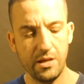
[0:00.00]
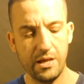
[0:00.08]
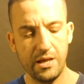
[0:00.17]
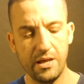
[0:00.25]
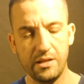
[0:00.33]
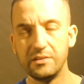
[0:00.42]

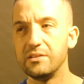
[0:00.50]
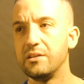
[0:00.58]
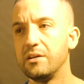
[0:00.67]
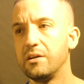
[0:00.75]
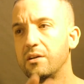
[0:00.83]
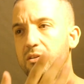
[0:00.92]
and
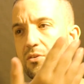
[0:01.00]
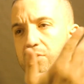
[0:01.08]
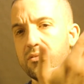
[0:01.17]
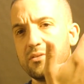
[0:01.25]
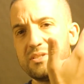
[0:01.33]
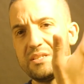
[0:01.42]

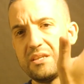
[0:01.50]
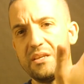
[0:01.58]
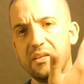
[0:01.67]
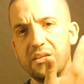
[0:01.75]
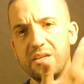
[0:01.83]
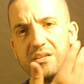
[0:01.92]
you
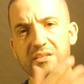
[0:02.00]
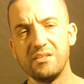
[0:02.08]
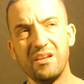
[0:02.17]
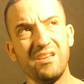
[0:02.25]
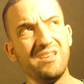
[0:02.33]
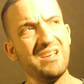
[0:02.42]
see is
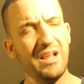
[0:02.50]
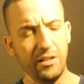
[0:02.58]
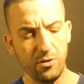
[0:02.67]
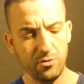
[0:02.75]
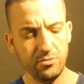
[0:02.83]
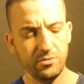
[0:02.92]

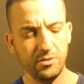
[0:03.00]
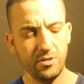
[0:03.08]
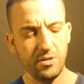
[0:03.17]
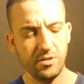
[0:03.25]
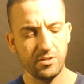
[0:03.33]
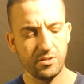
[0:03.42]
yellow.
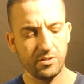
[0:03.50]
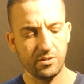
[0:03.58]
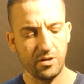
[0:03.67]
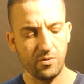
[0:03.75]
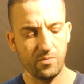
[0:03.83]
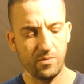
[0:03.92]
So
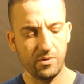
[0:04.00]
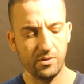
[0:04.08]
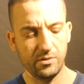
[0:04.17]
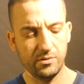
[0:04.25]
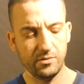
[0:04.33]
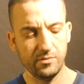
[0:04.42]
I
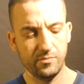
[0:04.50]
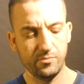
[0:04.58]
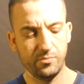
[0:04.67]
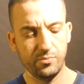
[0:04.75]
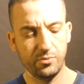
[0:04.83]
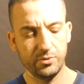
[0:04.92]
will
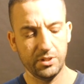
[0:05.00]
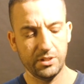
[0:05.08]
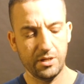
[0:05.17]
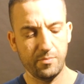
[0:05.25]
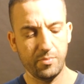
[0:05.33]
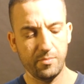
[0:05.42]
put it
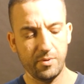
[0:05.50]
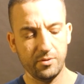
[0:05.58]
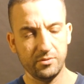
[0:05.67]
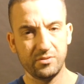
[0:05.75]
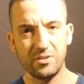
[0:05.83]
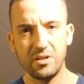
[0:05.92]
up
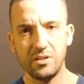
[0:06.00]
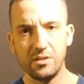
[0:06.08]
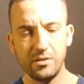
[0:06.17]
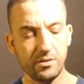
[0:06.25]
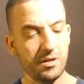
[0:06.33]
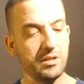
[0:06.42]
about
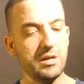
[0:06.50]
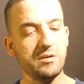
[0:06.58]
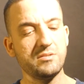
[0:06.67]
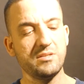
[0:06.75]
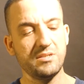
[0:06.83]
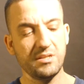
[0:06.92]

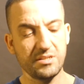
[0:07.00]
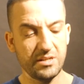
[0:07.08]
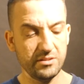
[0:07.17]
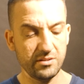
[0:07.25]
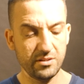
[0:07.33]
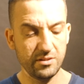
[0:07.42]

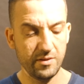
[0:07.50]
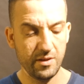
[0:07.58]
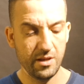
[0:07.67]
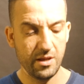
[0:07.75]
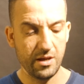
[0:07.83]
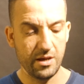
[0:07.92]
3600
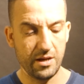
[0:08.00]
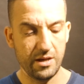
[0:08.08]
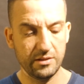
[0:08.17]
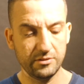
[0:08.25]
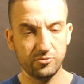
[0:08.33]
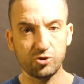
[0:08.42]

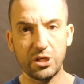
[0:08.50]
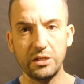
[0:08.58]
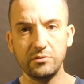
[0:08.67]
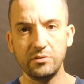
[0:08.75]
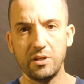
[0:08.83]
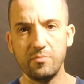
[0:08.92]
and
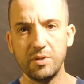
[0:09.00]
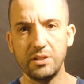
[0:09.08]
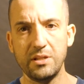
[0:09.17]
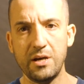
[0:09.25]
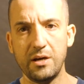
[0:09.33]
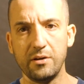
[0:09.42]
try to dim
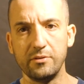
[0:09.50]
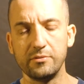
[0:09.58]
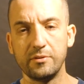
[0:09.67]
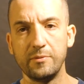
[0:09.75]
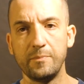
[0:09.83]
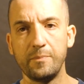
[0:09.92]
it down.